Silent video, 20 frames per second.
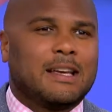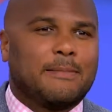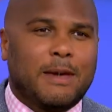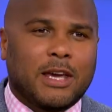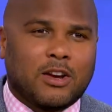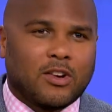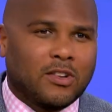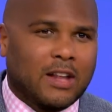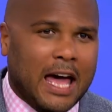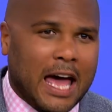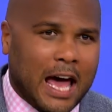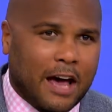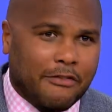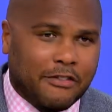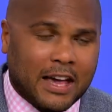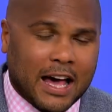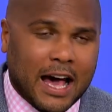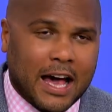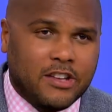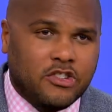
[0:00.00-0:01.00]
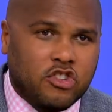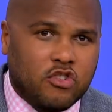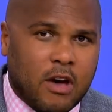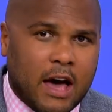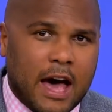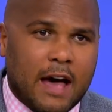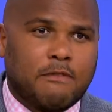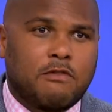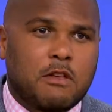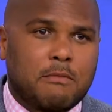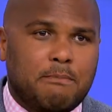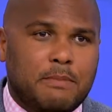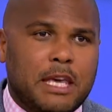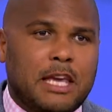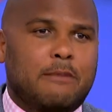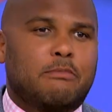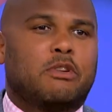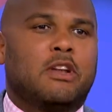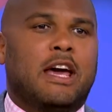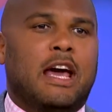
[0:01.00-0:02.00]
I make her laugh. Guys, you have to
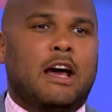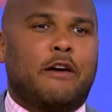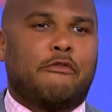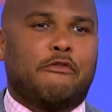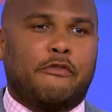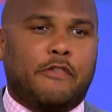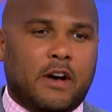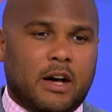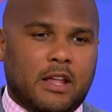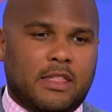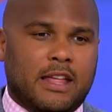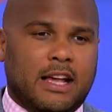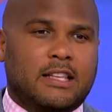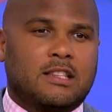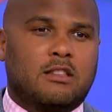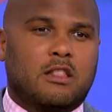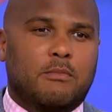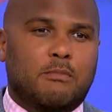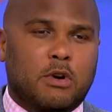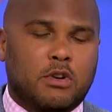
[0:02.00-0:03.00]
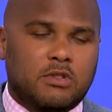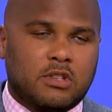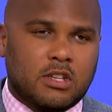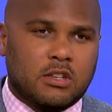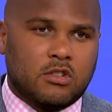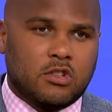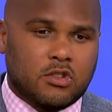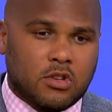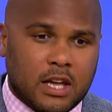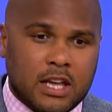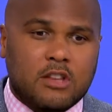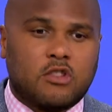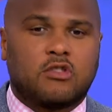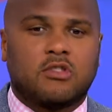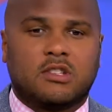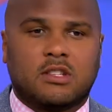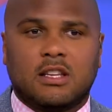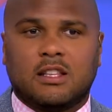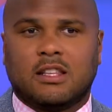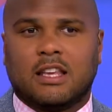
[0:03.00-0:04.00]
be able to have fun. That's the most in
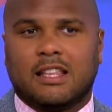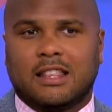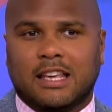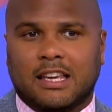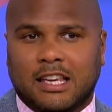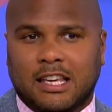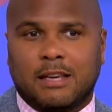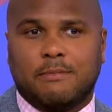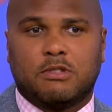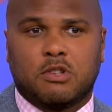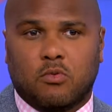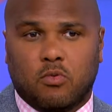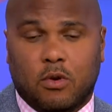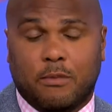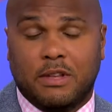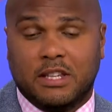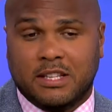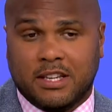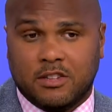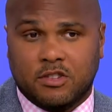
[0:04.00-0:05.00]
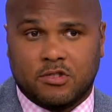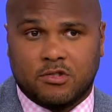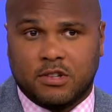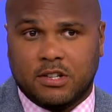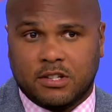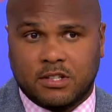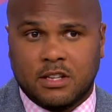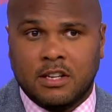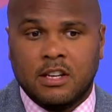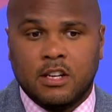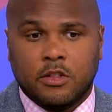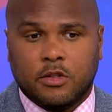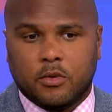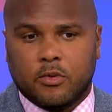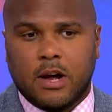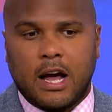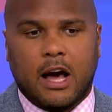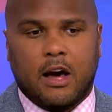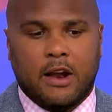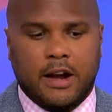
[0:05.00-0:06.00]
interesting thing that keeps a woman's interest
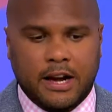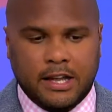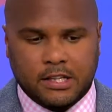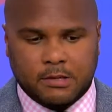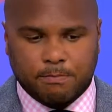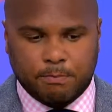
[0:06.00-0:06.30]
throughout. And it's